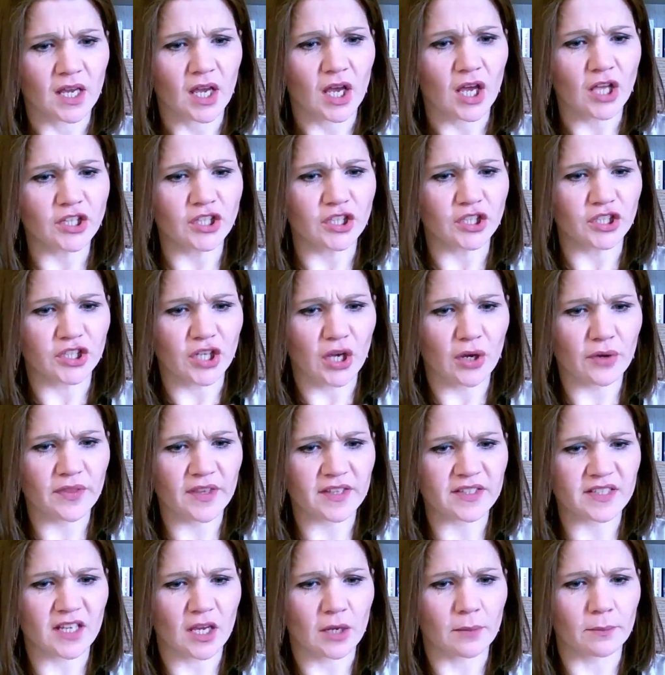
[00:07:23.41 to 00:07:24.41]
and you know
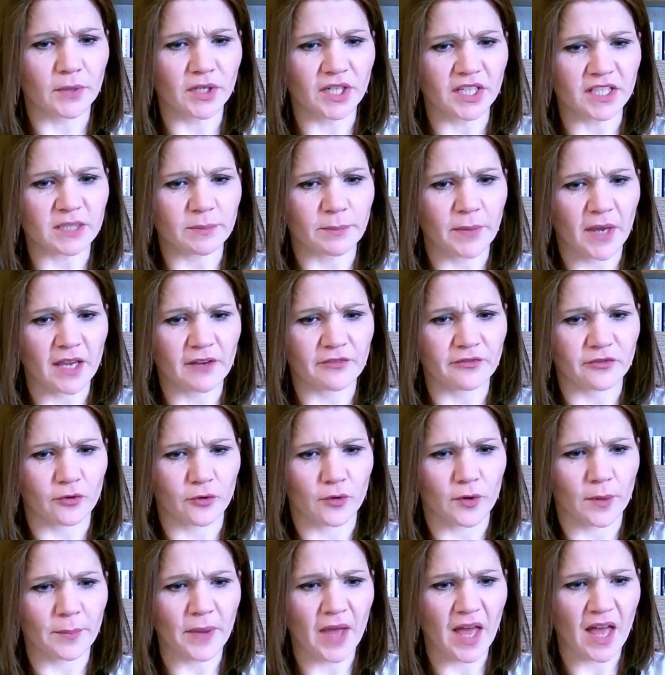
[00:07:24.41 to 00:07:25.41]
there's no money to pay for
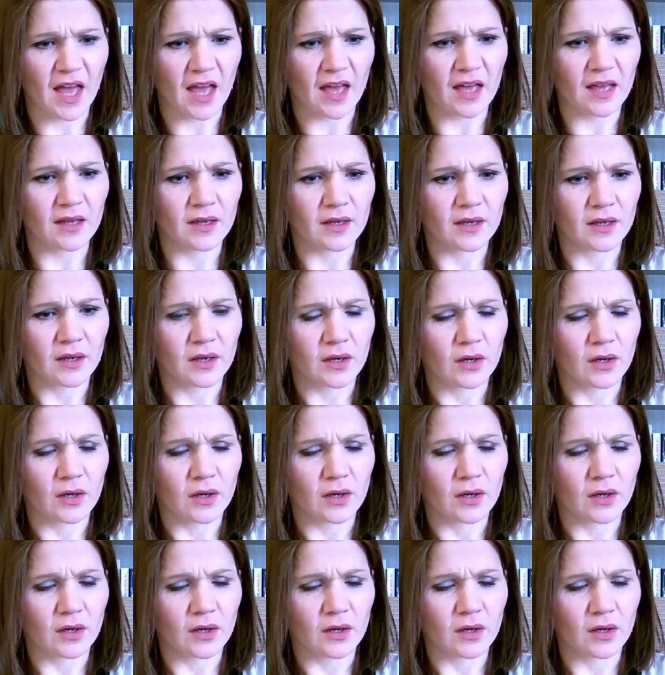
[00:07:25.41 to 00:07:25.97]
a repair.